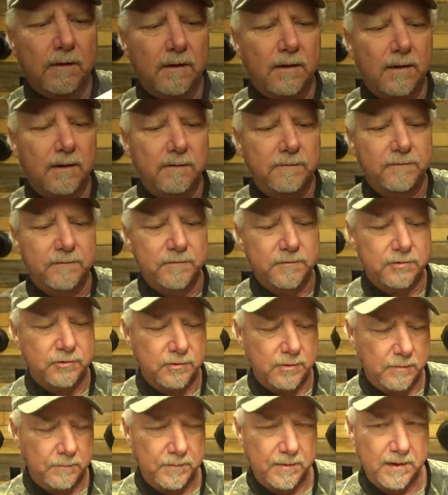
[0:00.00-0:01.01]
of
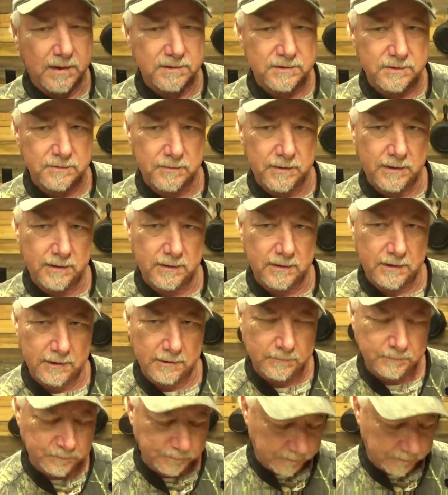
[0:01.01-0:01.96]
shrimp pasta right there. I'm